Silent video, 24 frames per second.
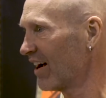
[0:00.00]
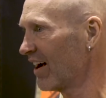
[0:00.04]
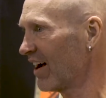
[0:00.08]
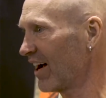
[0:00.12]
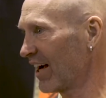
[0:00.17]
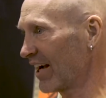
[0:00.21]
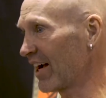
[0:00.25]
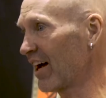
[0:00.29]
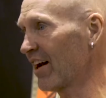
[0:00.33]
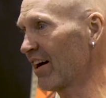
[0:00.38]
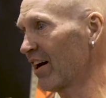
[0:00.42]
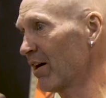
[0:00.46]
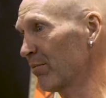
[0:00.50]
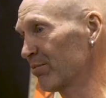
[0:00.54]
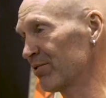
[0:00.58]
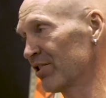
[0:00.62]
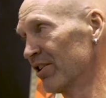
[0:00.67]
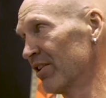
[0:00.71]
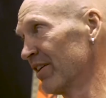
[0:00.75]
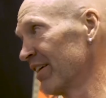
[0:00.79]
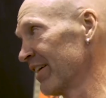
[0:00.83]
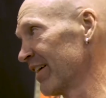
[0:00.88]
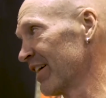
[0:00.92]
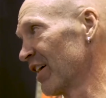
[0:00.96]
I got an
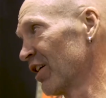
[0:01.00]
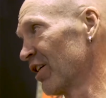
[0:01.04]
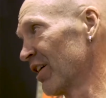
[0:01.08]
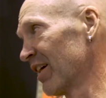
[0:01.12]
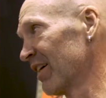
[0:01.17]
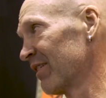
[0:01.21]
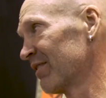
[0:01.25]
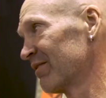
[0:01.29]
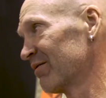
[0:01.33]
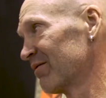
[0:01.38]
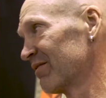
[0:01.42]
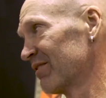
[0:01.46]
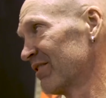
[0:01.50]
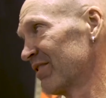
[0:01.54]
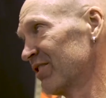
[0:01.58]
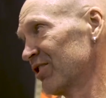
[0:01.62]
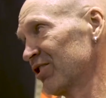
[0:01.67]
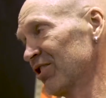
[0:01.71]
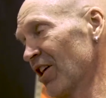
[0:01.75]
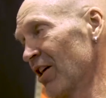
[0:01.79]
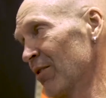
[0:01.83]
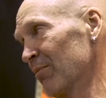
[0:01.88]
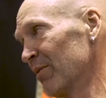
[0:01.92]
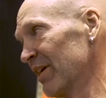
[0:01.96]
opportunity to go to
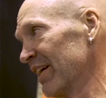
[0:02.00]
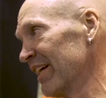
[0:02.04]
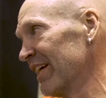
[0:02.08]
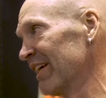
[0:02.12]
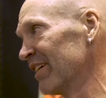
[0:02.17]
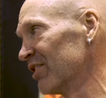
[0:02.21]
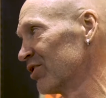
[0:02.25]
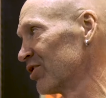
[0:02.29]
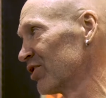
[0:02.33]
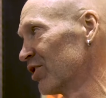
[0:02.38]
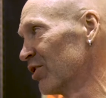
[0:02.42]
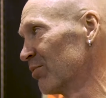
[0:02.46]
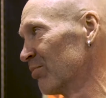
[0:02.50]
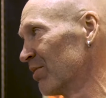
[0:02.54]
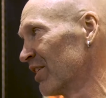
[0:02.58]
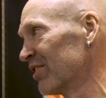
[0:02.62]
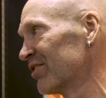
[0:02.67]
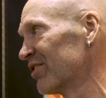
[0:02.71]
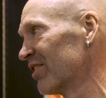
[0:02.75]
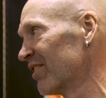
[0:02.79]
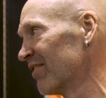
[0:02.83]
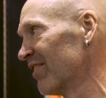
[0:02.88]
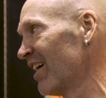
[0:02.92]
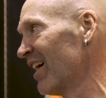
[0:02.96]
Chamonix and shoot
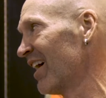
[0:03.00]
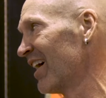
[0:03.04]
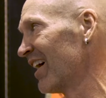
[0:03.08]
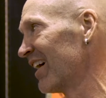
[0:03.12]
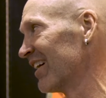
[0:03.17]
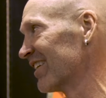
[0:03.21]
Blizzard of Oz.